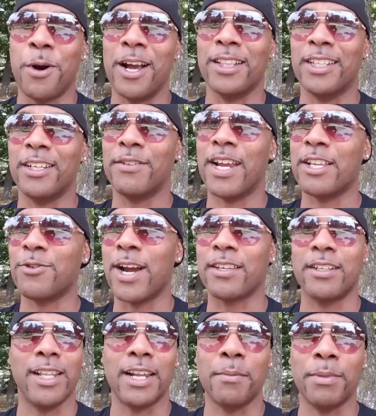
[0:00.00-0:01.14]
where I lived and I
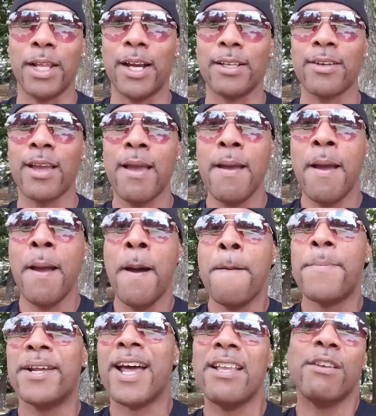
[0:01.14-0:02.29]
attracted a lot of blondes.
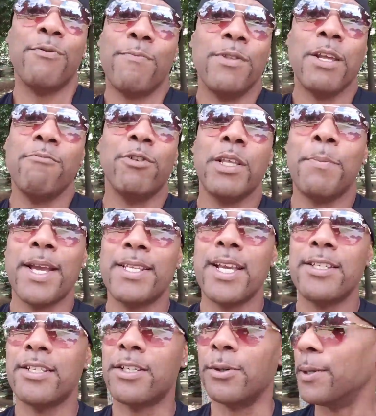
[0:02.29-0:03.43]
But I just didn't really pay
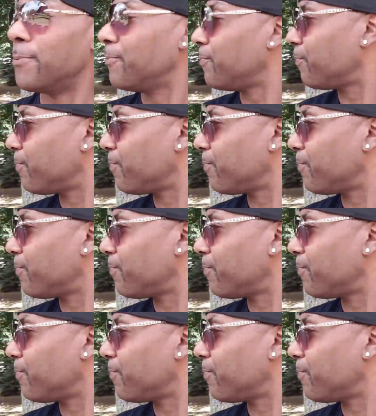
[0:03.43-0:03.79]
attention to it.